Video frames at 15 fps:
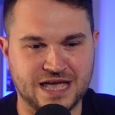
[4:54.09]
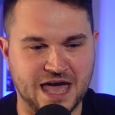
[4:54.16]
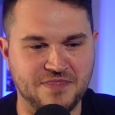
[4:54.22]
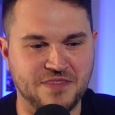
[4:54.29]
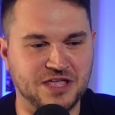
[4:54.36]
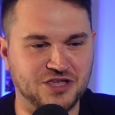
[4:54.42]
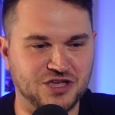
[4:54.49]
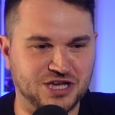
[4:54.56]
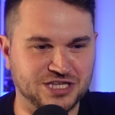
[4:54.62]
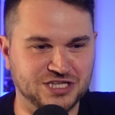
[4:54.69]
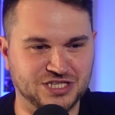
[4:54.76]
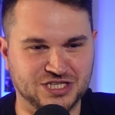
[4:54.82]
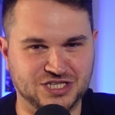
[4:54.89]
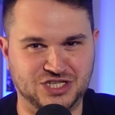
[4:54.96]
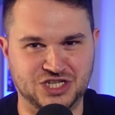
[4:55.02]
and then you can
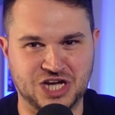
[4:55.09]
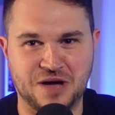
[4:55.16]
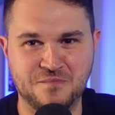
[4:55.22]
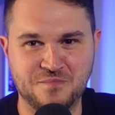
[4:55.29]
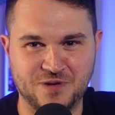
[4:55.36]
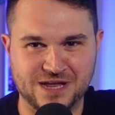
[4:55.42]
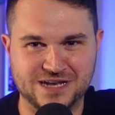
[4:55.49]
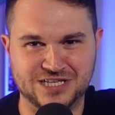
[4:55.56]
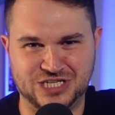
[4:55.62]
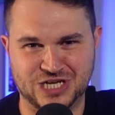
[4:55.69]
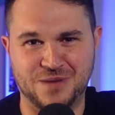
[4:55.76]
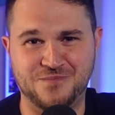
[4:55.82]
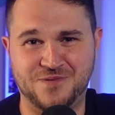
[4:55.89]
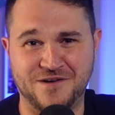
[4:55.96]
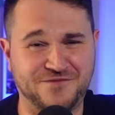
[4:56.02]
just jump and
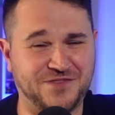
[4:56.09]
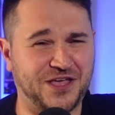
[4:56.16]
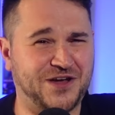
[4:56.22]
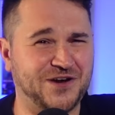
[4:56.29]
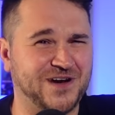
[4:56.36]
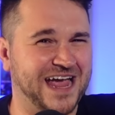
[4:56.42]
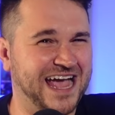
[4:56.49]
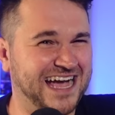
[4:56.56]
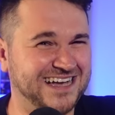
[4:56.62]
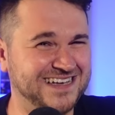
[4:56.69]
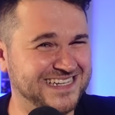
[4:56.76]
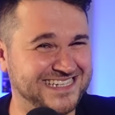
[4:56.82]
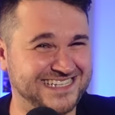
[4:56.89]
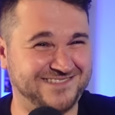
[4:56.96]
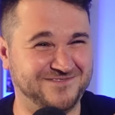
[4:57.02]
jump off the
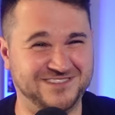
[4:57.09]
ground,